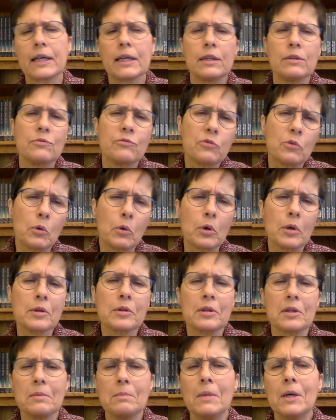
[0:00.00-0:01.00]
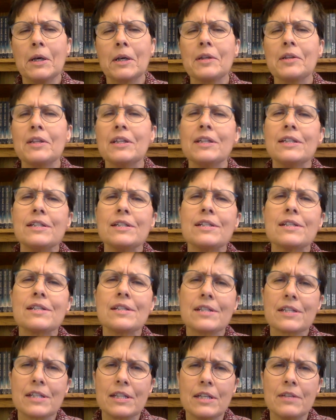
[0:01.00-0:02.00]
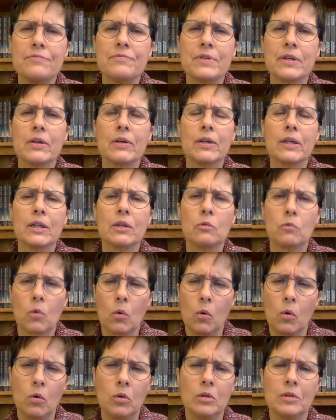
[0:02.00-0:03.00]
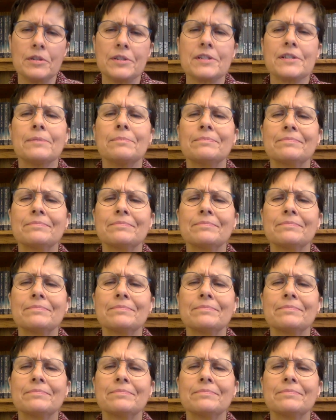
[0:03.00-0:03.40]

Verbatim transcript: and forth among these seafaring roles.